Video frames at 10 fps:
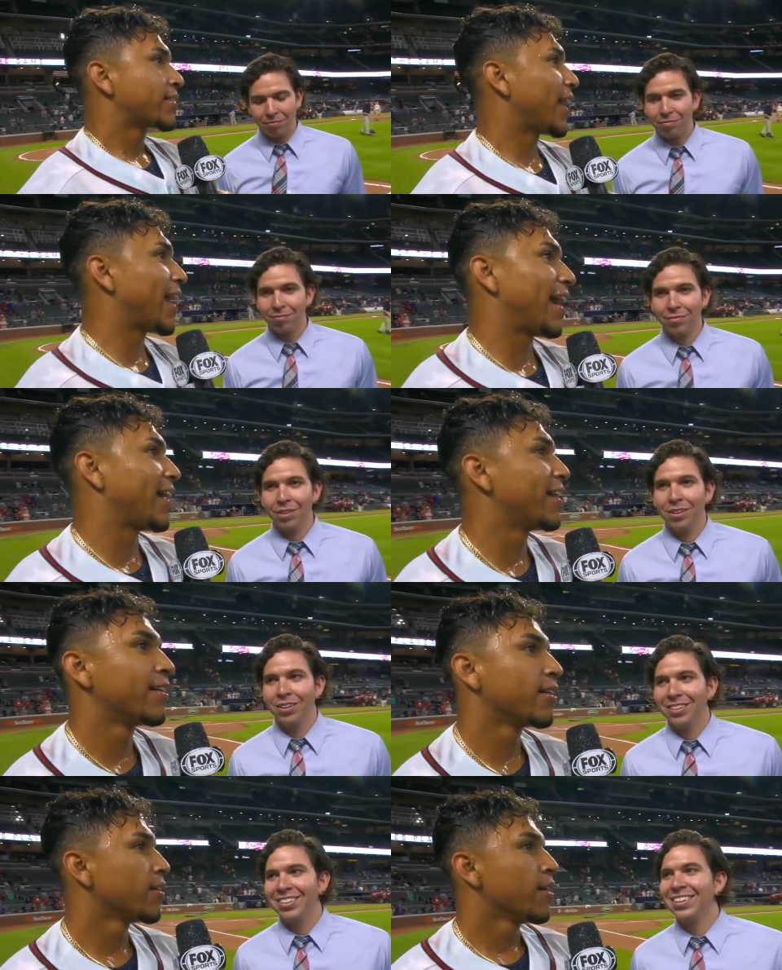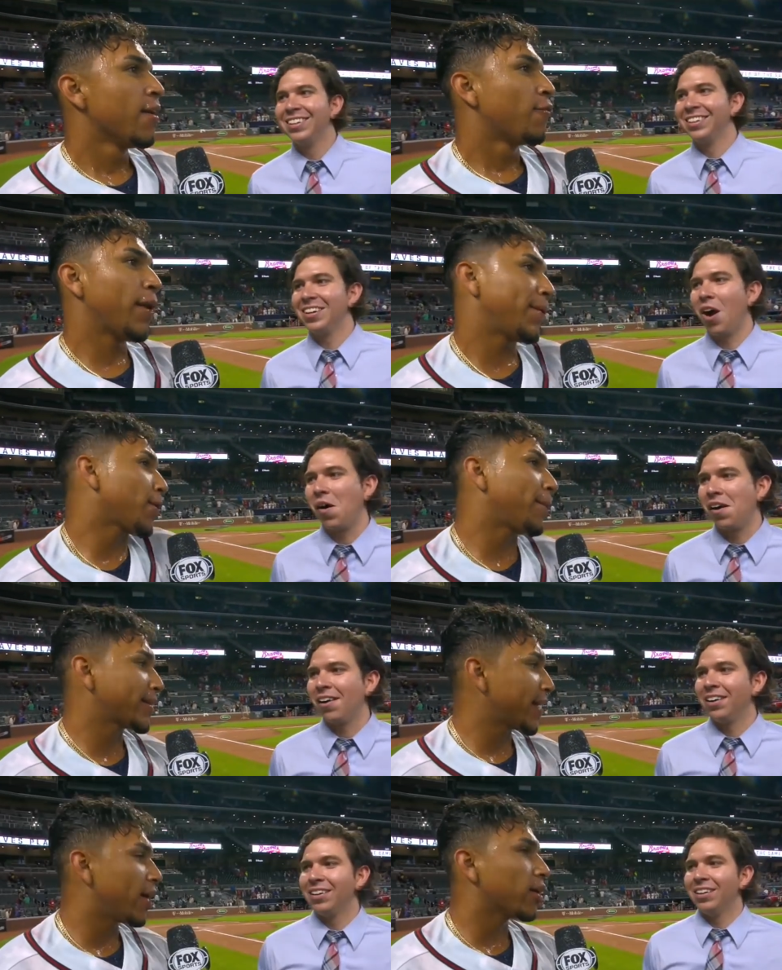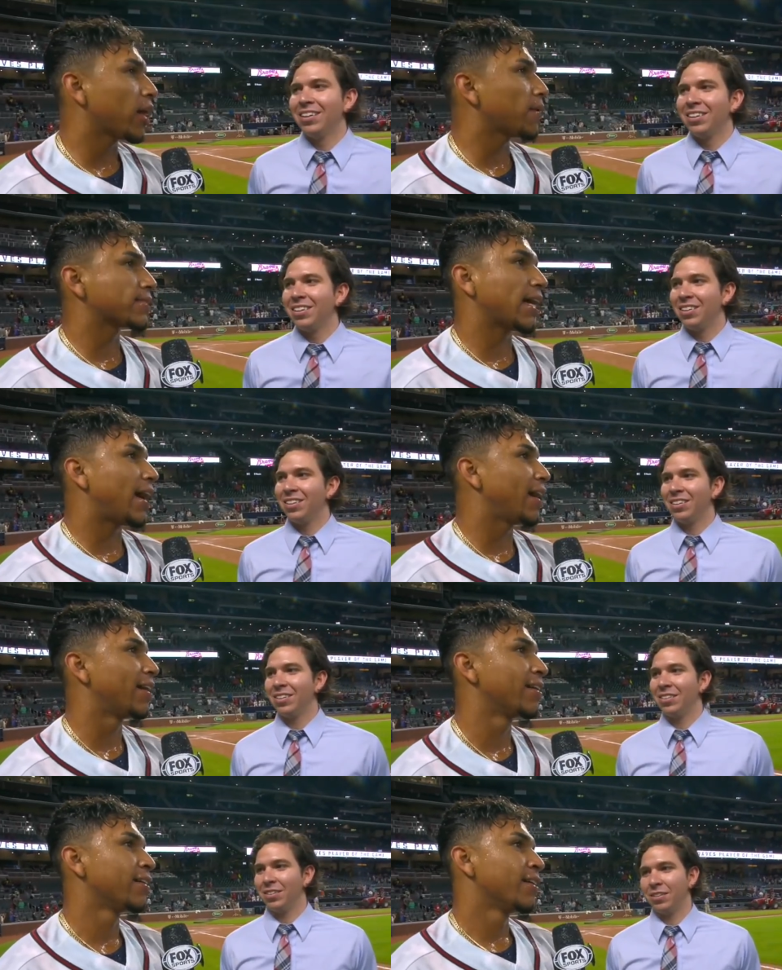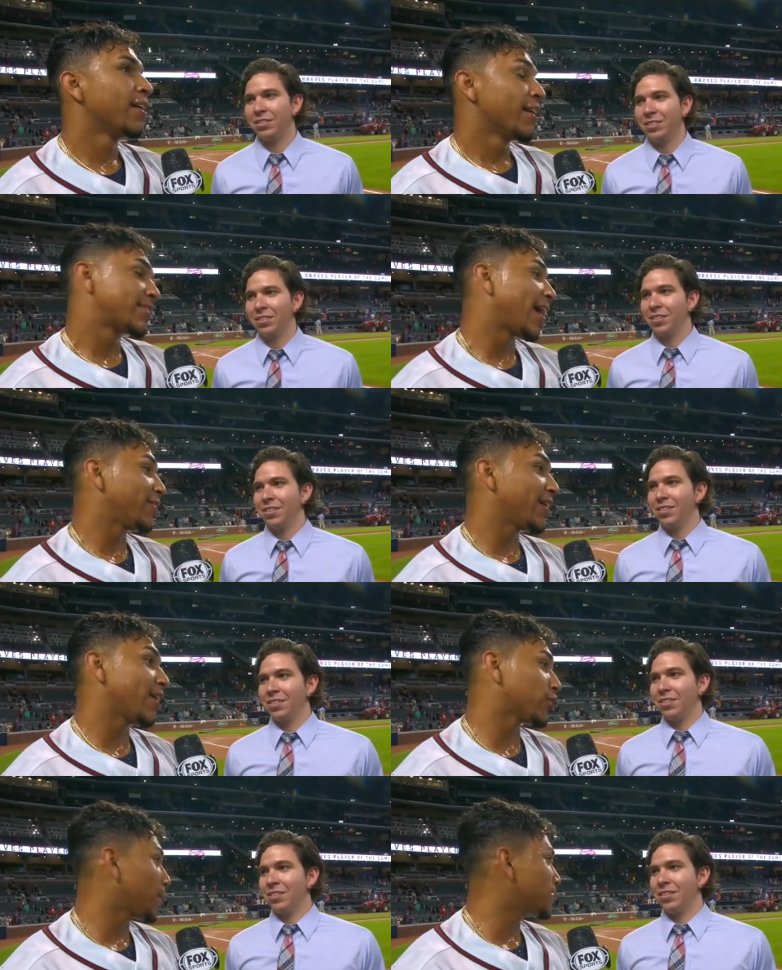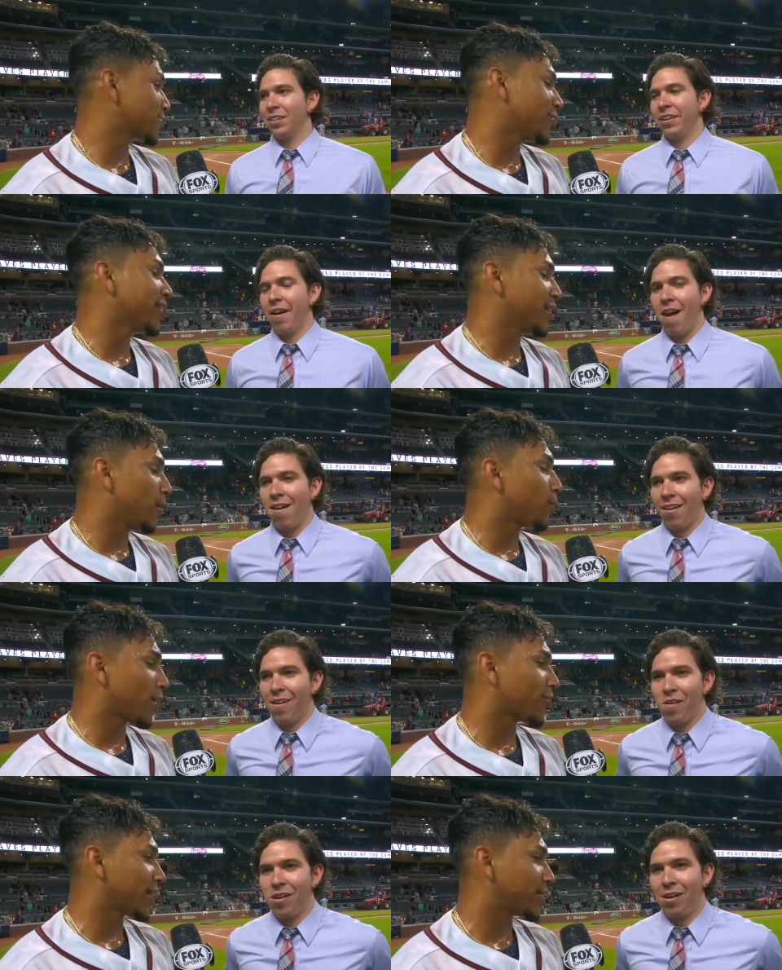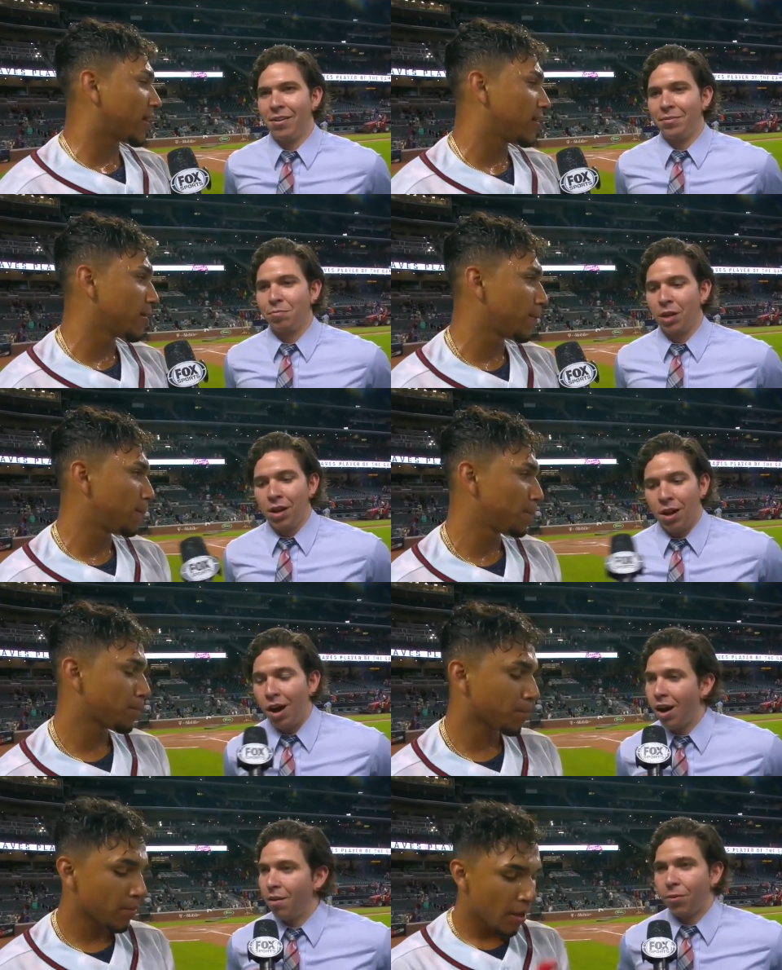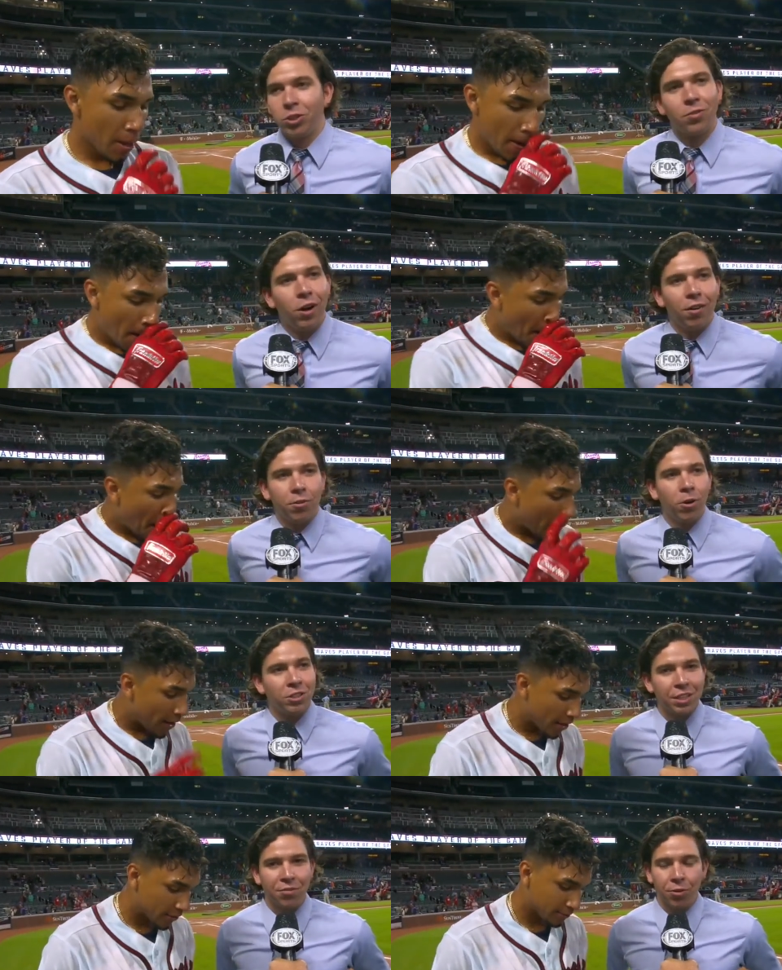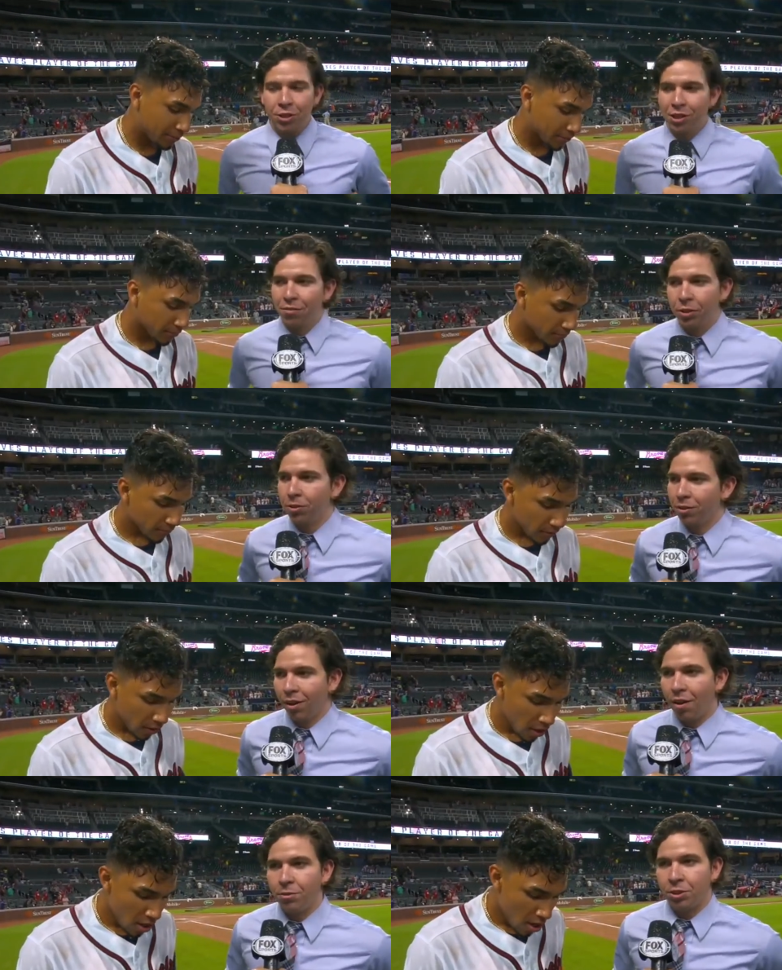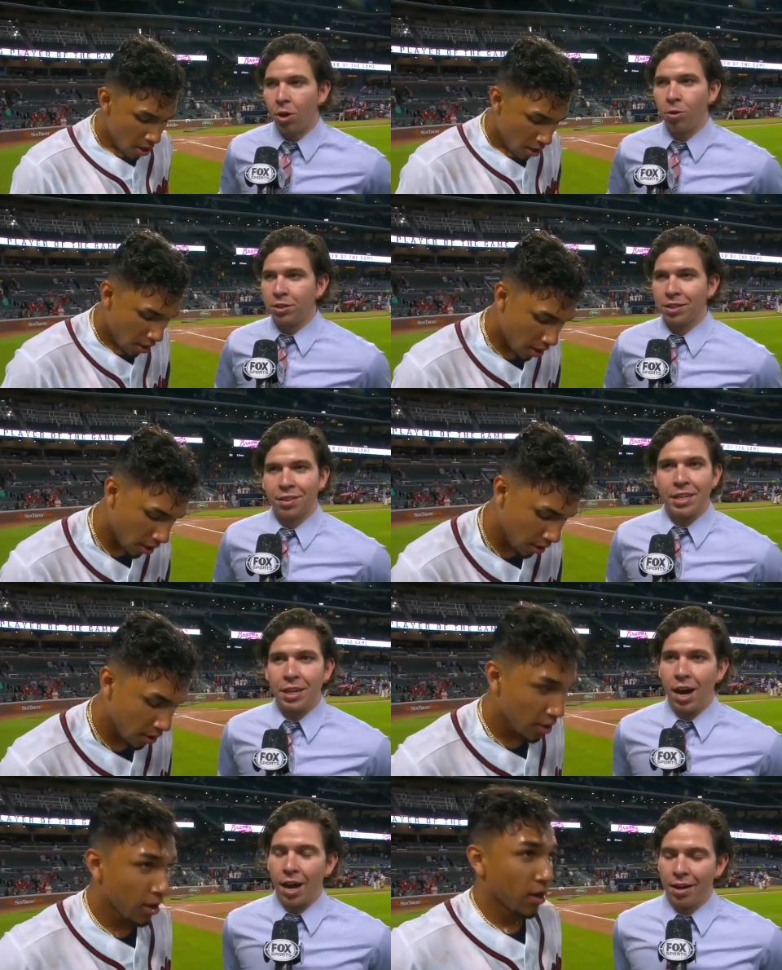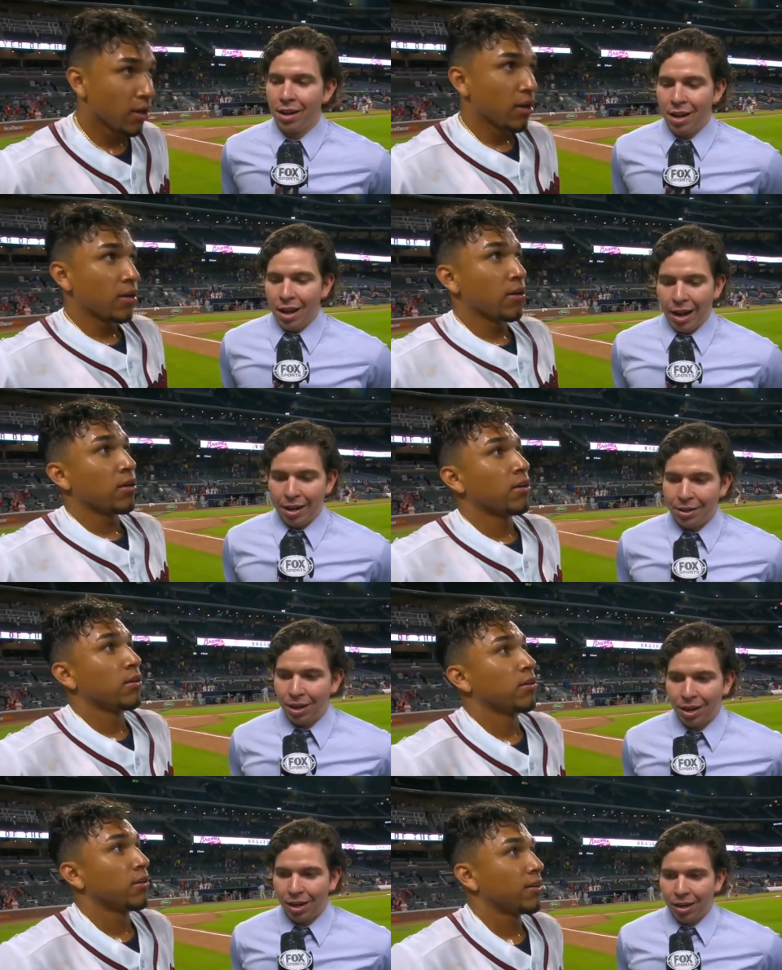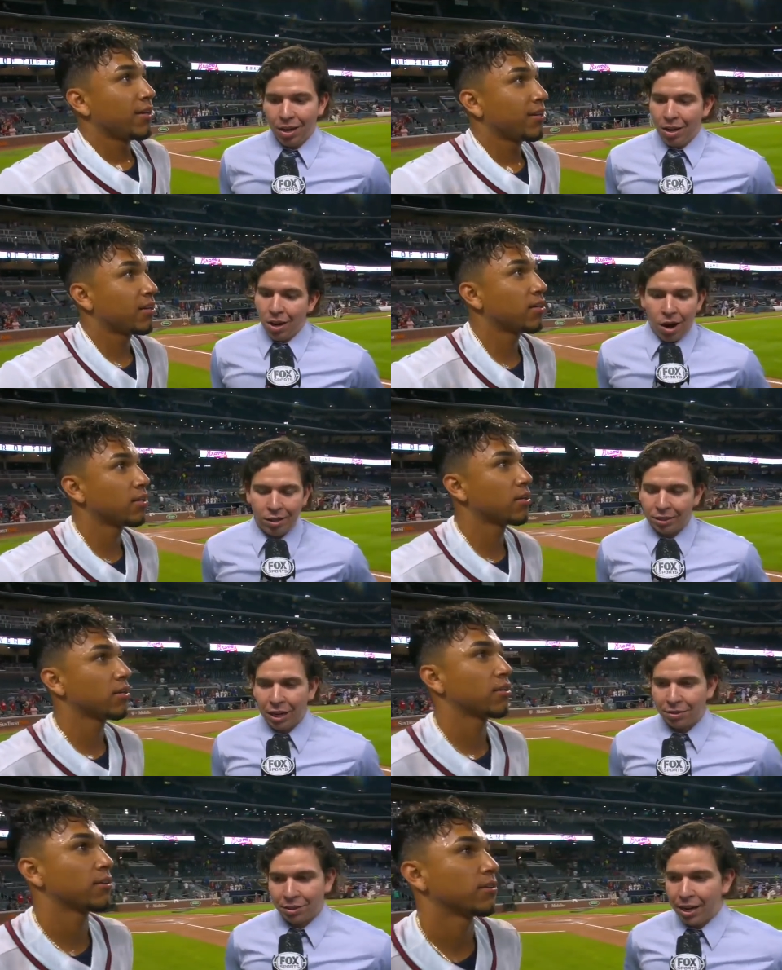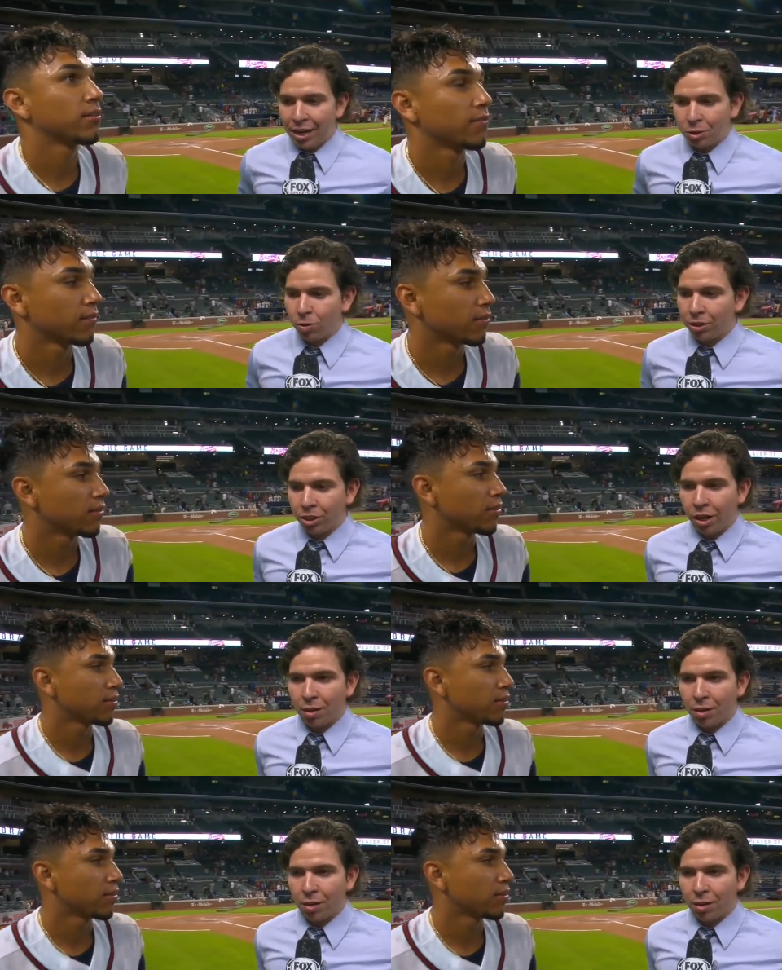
Speaker 1: O sea, fui por un picheo, la verdad. Salió en la hora oportuna y lo pude conectar.
Speaker 2: Um, first of all, of course, thank you for the interview, and always, always like thank God. And uh, honestly, I, today I just want to